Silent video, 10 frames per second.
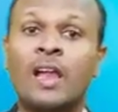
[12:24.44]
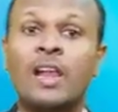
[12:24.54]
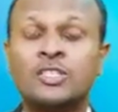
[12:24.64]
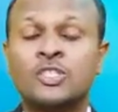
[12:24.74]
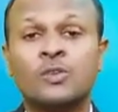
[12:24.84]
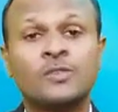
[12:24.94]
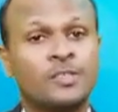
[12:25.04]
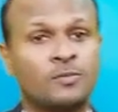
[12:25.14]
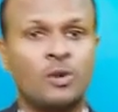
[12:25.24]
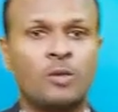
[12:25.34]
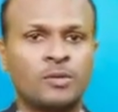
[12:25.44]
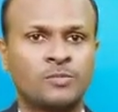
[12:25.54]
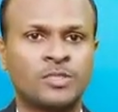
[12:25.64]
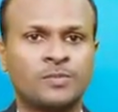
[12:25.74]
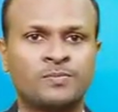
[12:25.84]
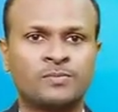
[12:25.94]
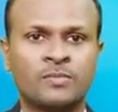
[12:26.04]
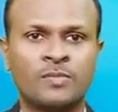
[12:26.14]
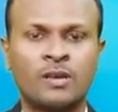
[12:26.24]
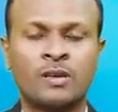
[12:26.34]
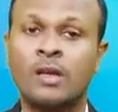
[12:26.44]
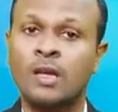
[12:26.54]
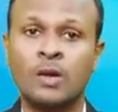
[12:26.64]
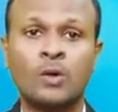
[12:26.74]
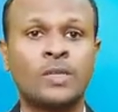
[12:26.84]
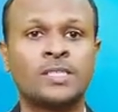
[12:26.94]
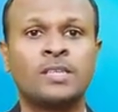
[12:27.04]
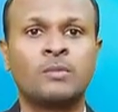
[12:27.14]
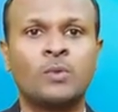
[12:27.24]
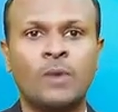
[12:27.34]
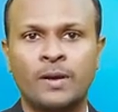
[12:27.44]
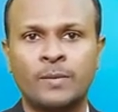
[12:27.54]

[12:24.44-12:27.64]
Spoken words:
let's solve some problems. Question number 1.